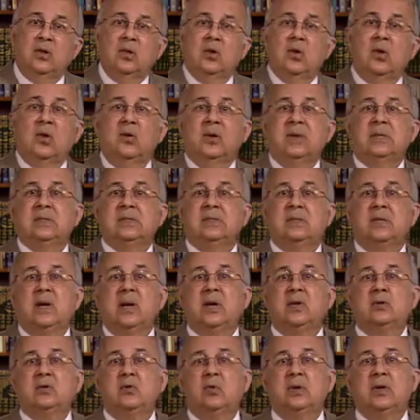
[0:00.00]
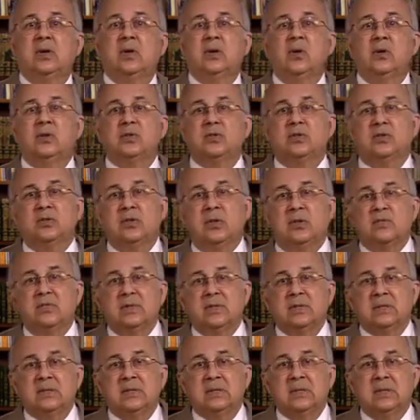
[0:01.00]
law instruct you in God's
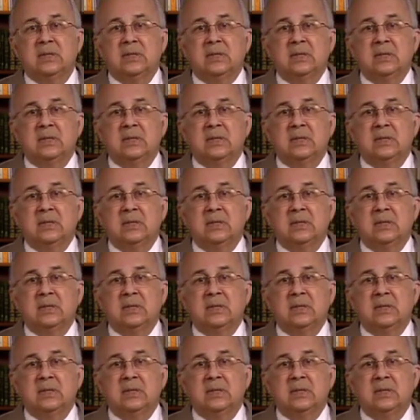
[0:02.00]
service.